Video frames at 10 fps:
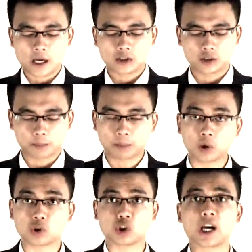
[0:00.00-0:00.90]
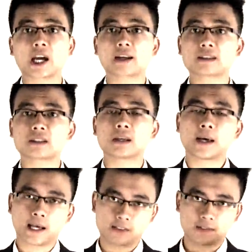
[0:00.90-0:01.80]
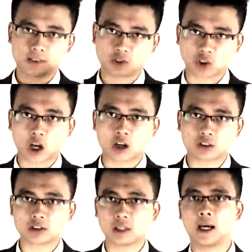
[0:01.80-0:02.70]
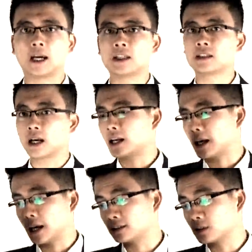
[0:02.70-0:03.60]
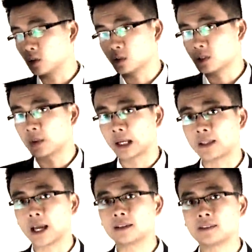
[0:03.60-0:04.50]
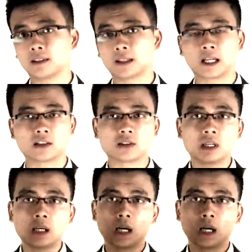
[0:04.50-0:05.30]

So project has the start date and also an ending date,